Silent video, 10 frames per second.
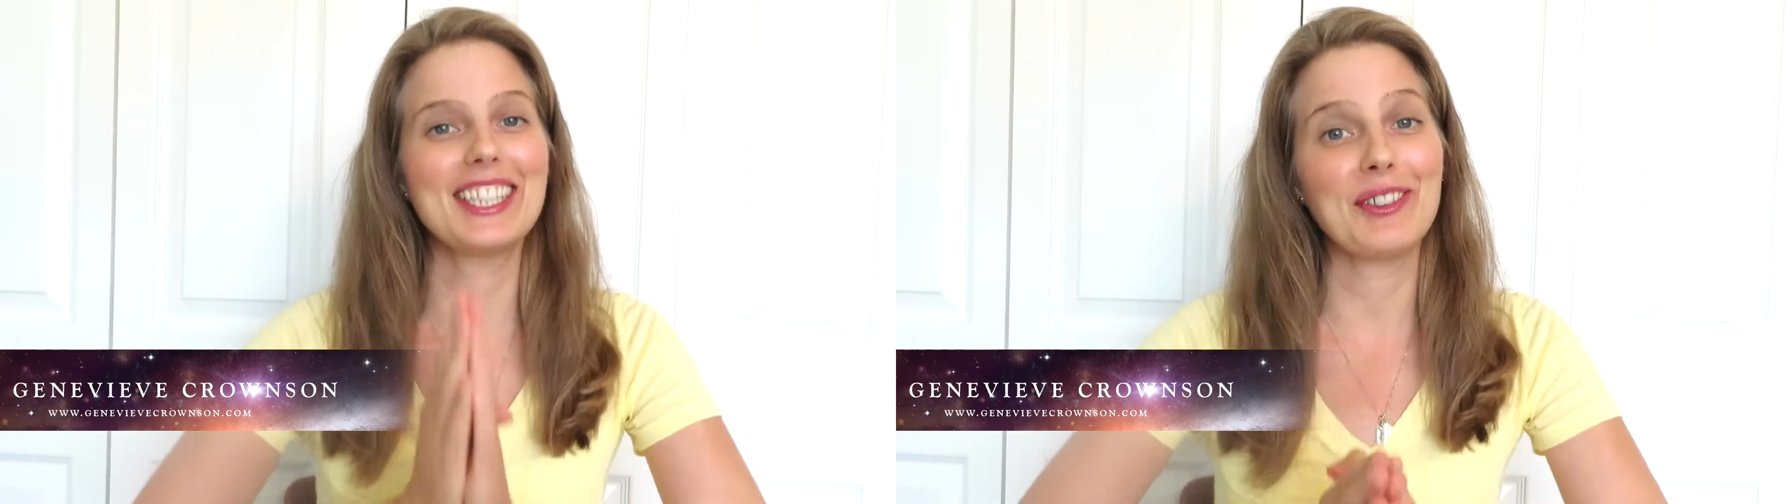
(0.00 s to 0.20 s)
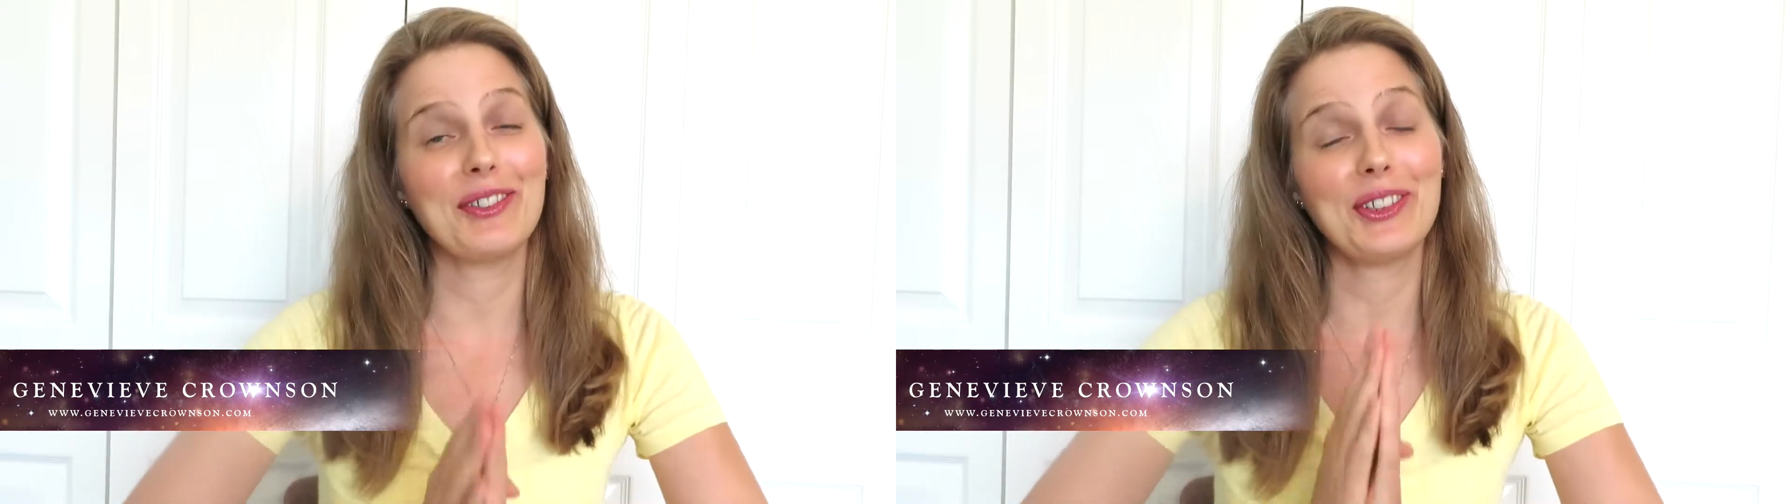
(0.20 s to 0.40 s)

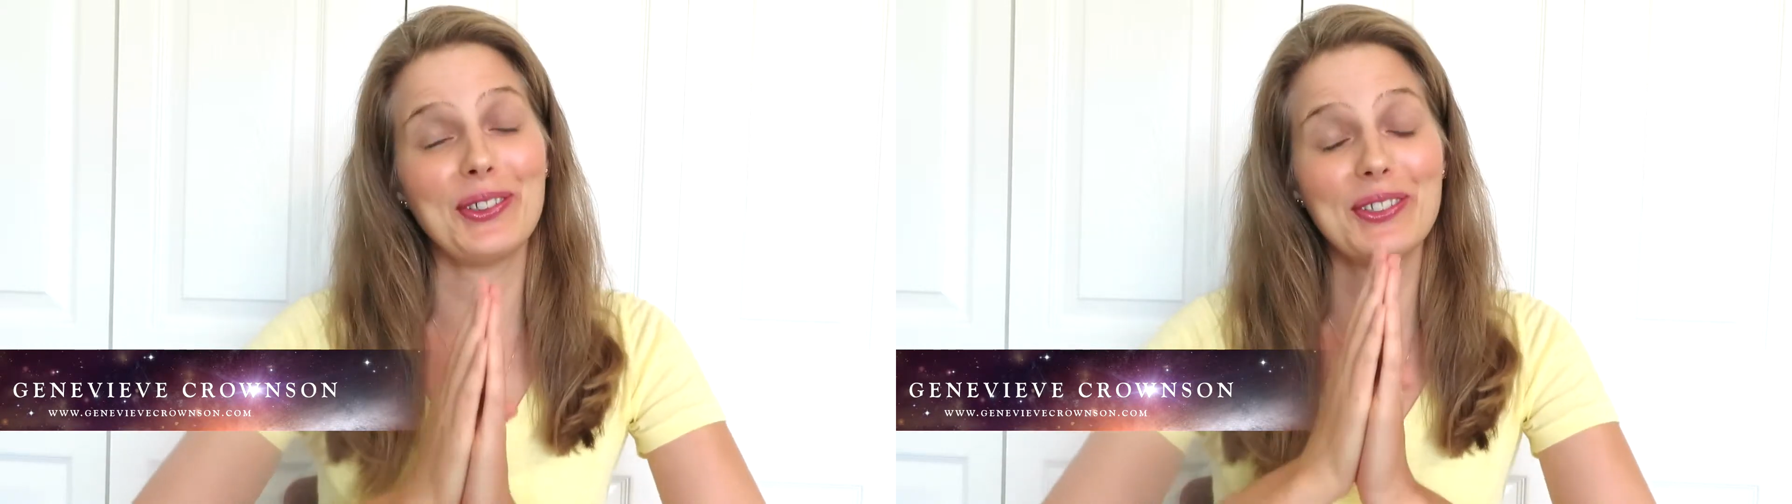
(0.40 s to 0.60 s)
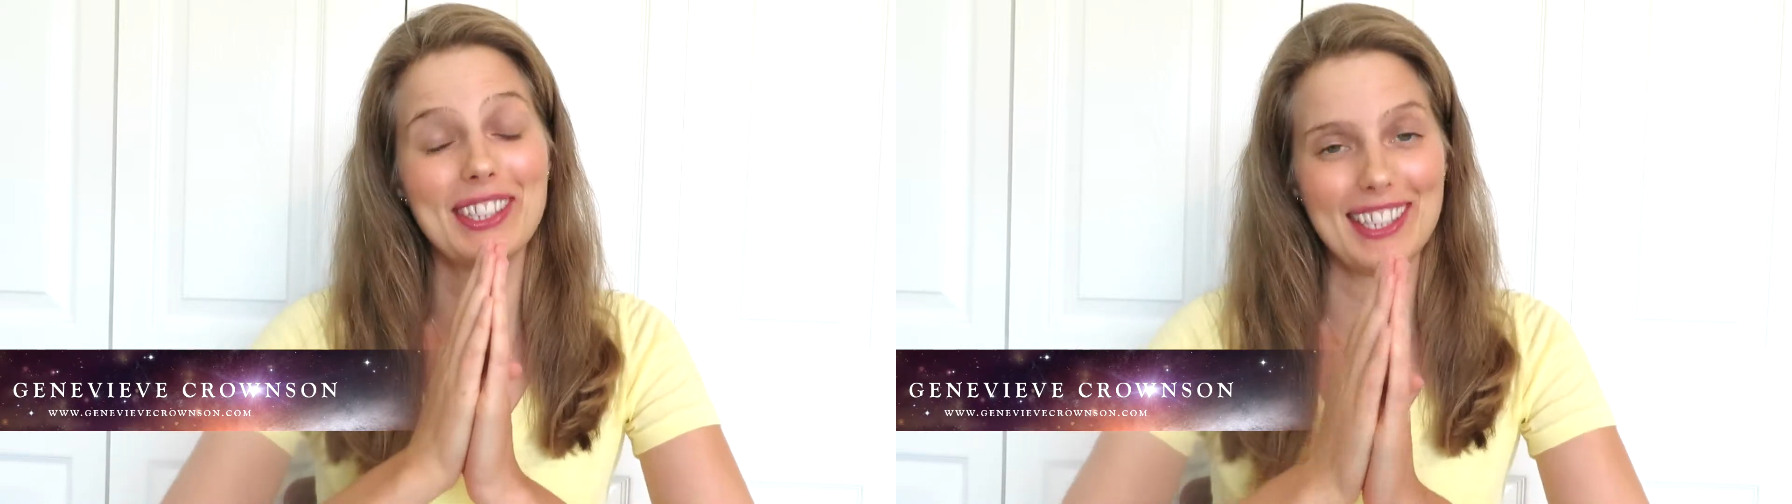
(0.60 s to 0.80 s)

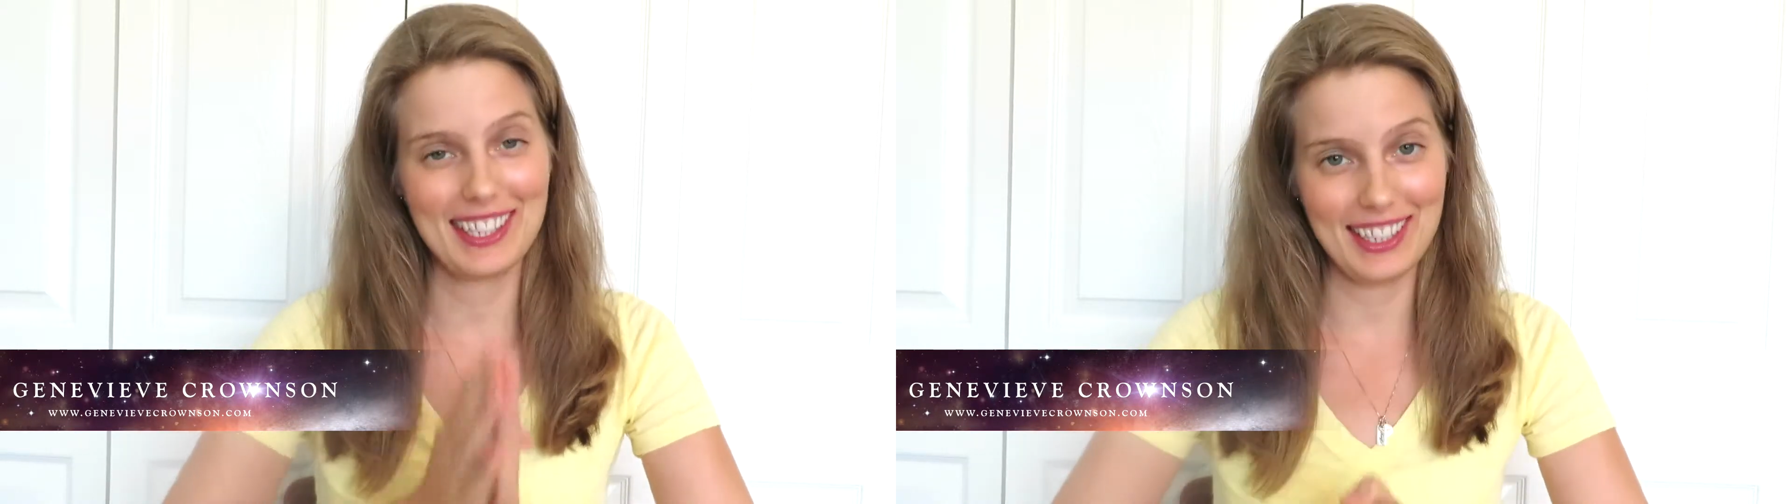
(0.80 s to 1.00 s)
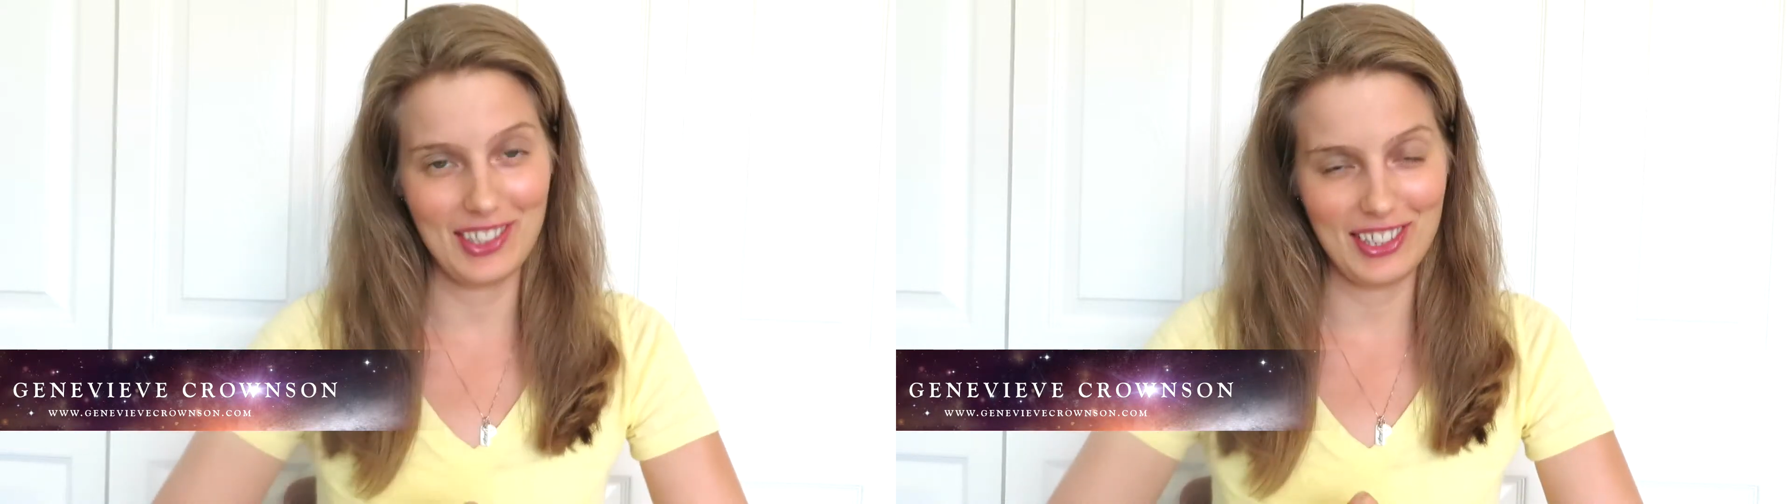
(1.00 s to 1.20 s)
difficult
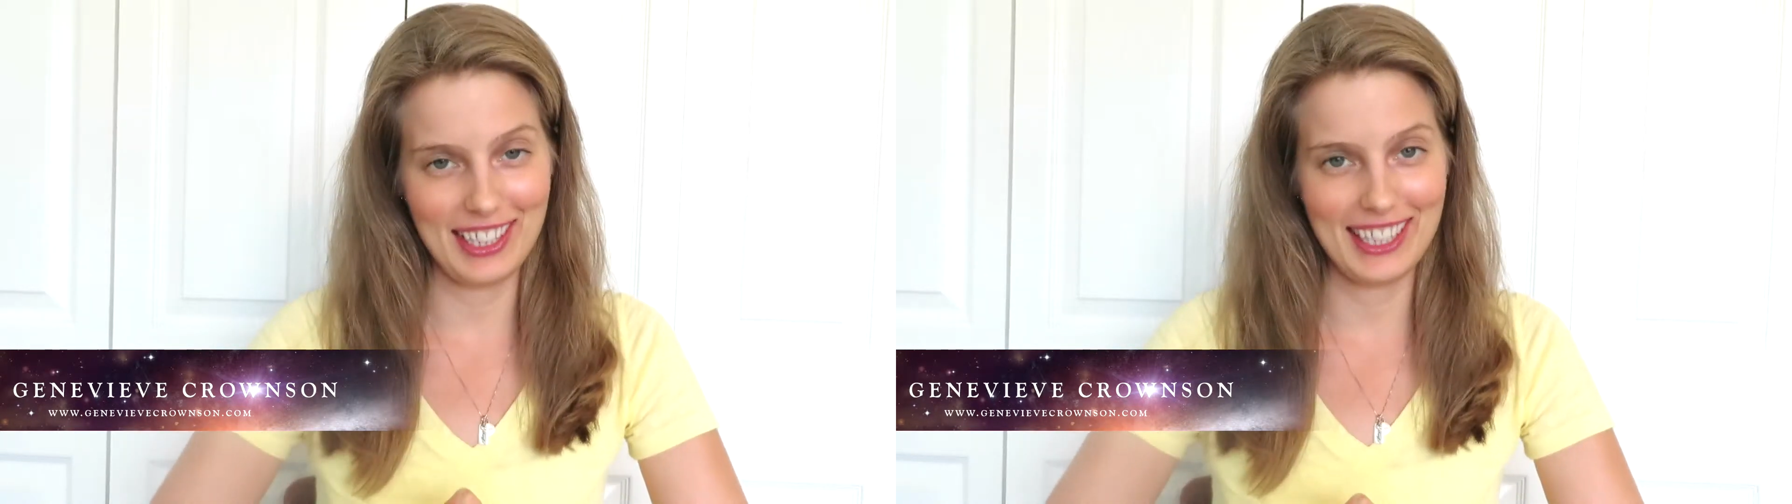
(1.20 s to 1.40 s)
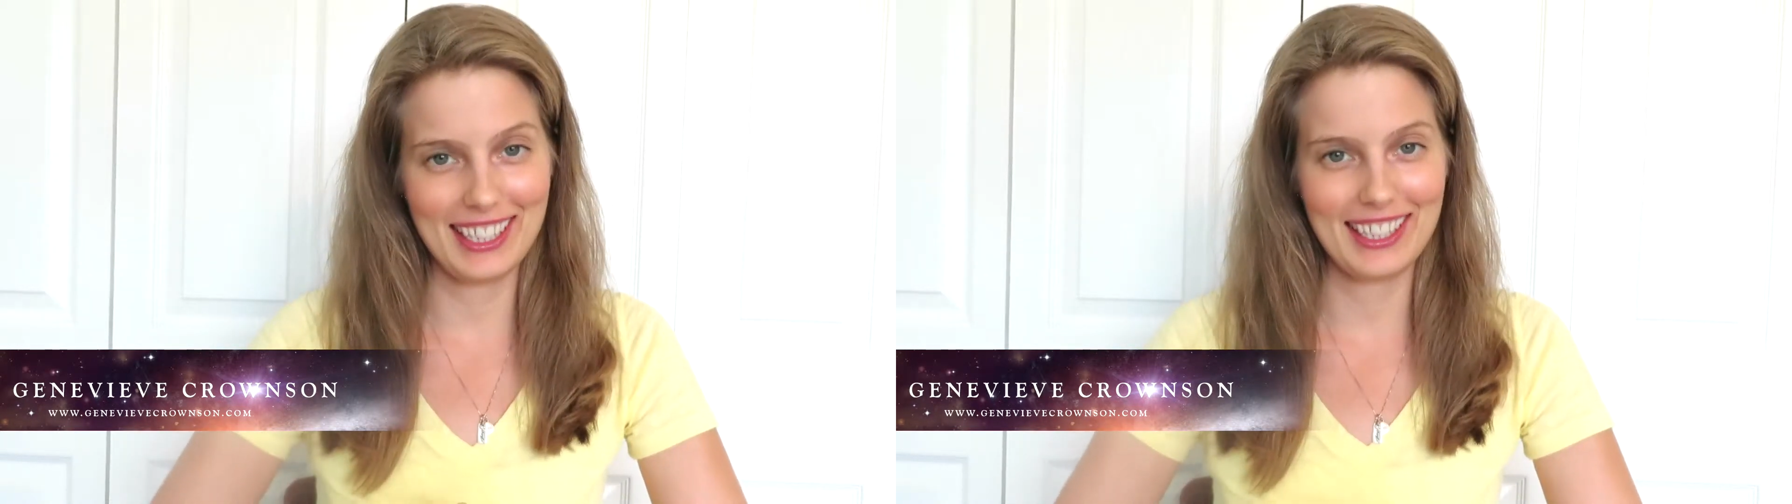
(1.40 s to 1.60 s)

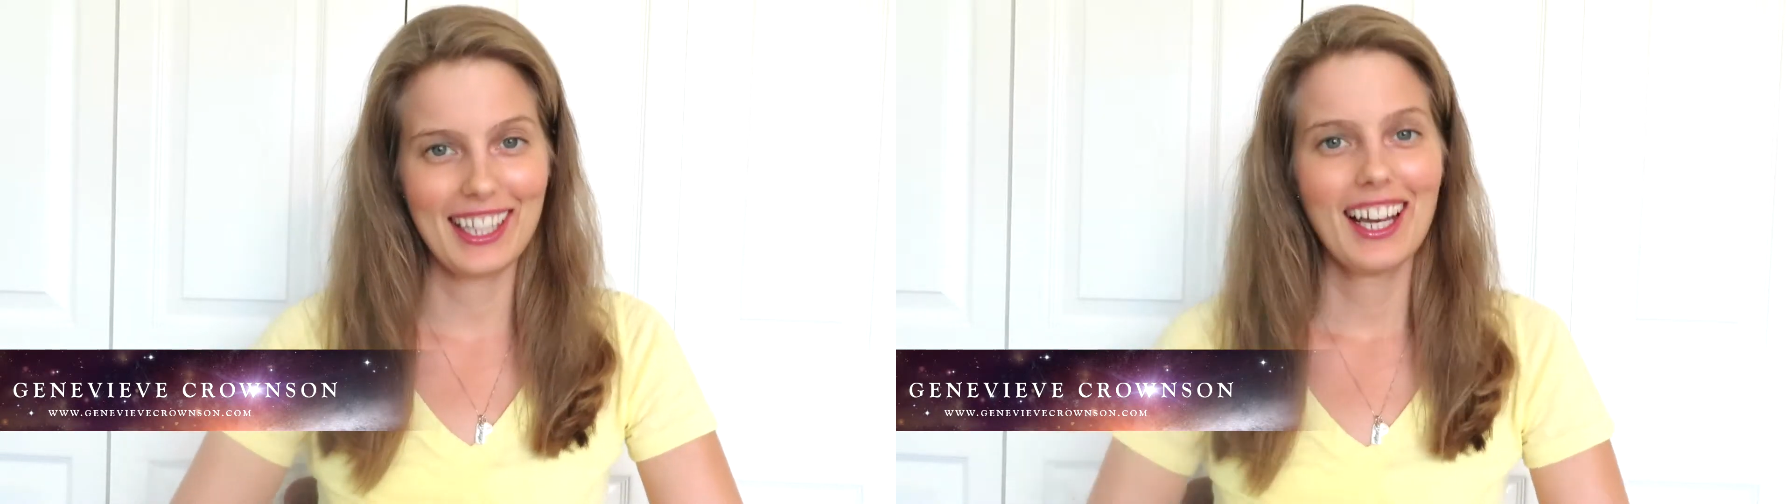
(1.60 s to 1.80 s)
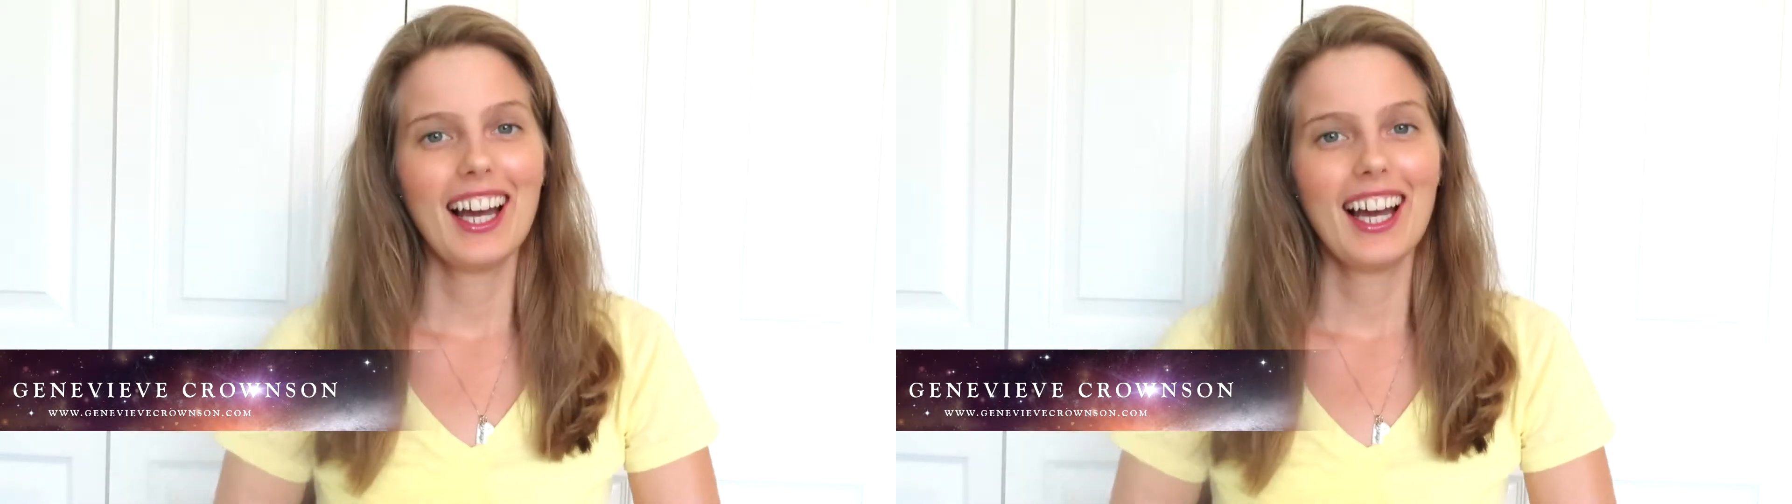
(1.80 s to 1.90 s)
decisions.